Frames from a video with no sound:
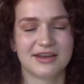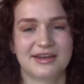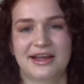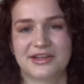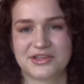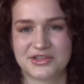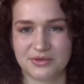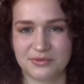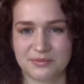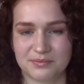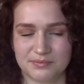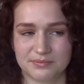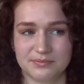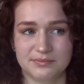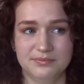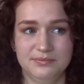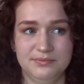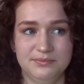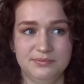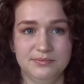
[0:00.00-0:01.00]
not to,
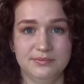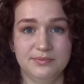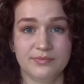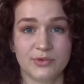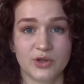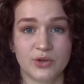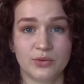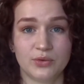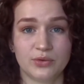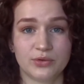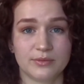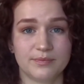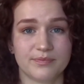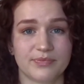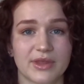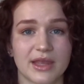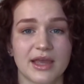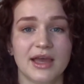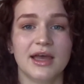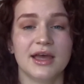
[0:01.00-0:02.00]
oof,
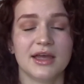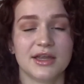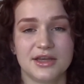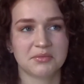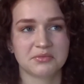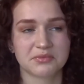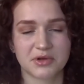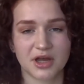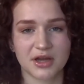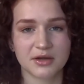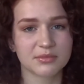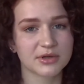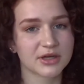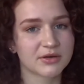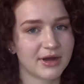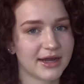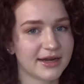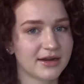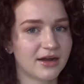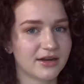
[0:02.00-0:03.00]
I'm gonna be
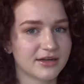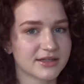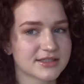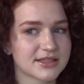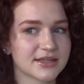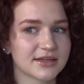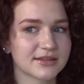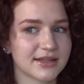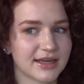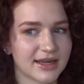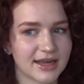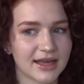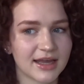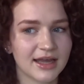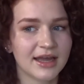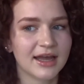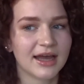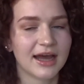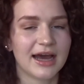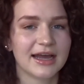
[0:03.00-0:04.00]
quite honest here, like
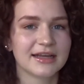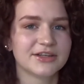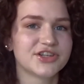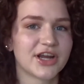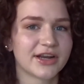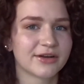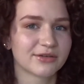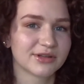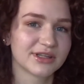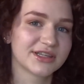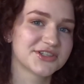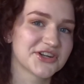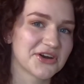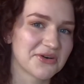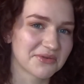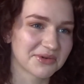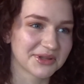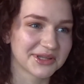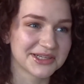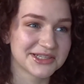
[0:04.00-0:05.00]
I generally
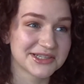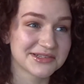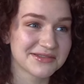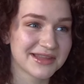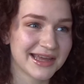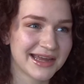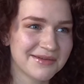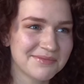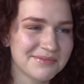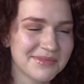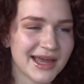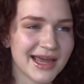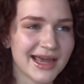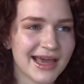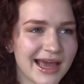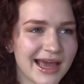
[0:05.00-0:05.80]
don't really do them,